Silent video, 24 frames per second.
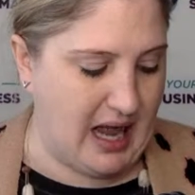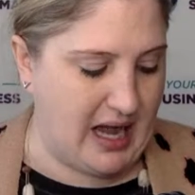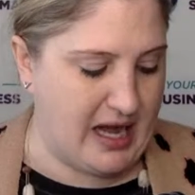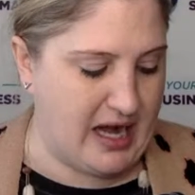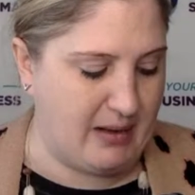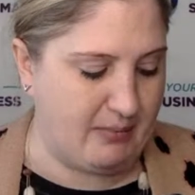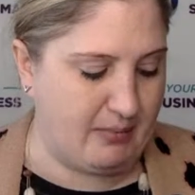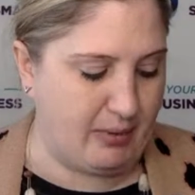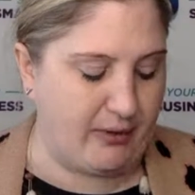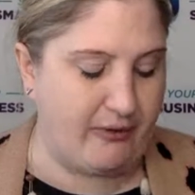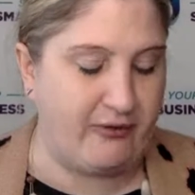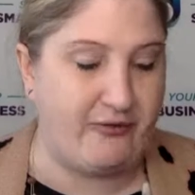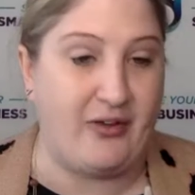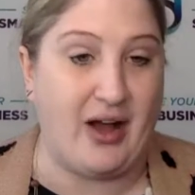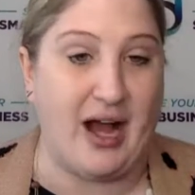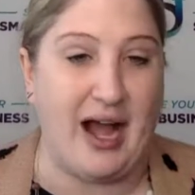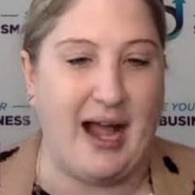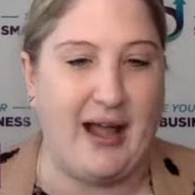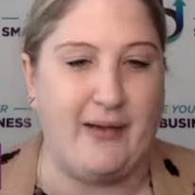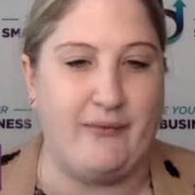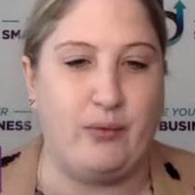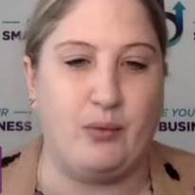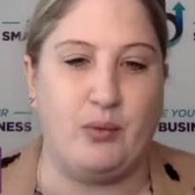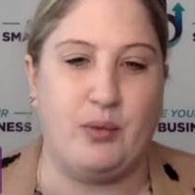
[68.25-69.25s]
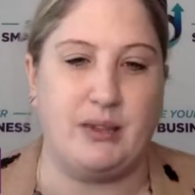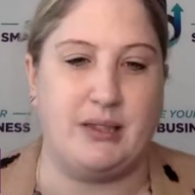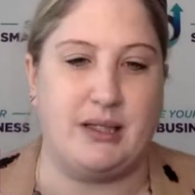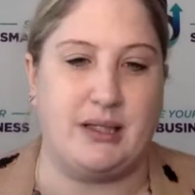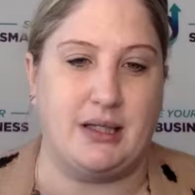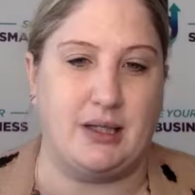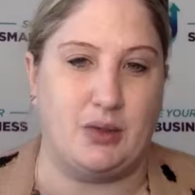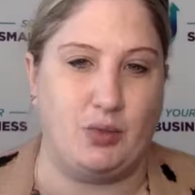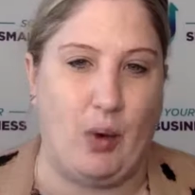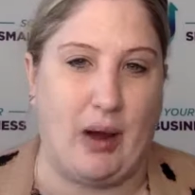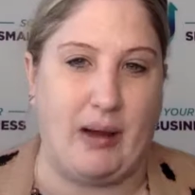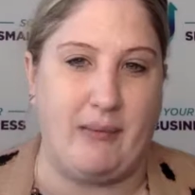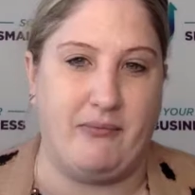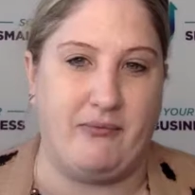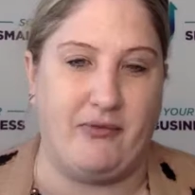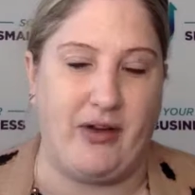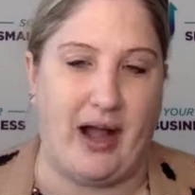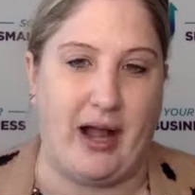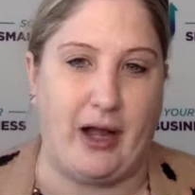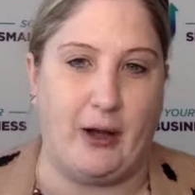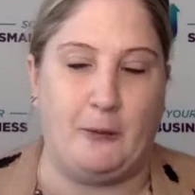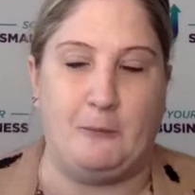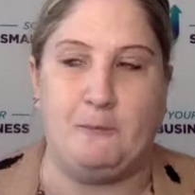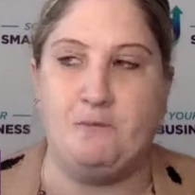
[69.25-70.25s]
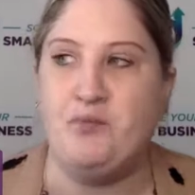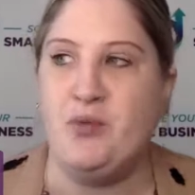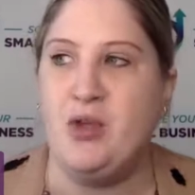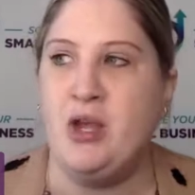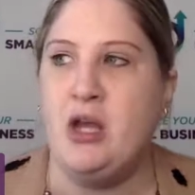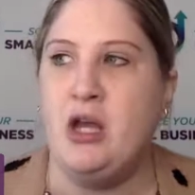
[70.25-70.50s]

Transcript: And number 5 was a swipe file.